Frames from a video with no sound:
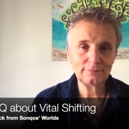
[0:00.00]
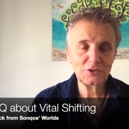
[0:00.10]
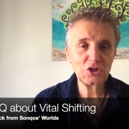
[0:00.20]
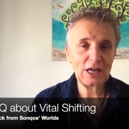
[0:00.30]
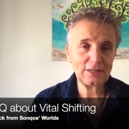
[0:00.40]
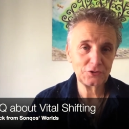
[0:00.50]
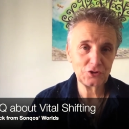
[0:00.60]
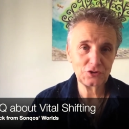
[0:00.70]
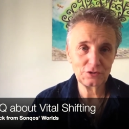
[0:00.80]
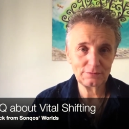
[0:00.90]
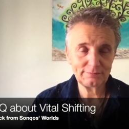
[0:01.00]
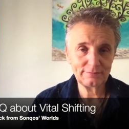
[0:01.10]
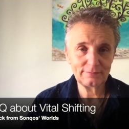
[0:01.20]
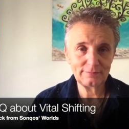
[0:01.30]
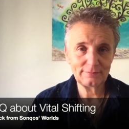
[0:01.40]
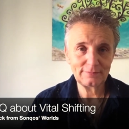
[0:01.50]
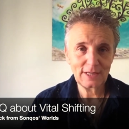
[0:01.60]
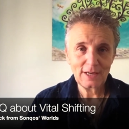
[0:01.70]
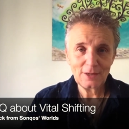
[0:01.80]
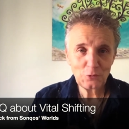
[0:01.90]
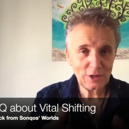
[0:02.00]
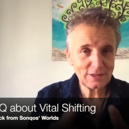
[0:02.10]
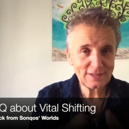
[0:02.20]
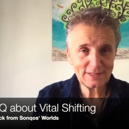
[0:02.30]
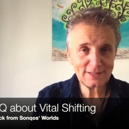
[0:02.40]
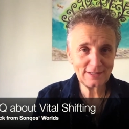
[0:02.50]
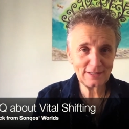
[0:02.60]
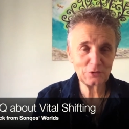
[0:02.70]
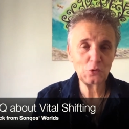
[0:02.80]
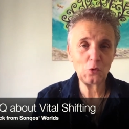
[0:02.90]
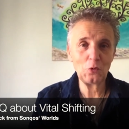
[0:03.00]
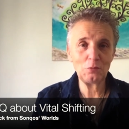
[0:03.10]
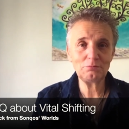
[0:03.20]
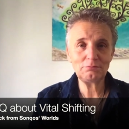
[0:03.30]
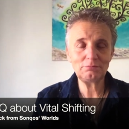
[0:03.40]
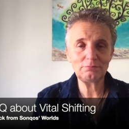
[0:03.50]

challenged. We are sitting at home,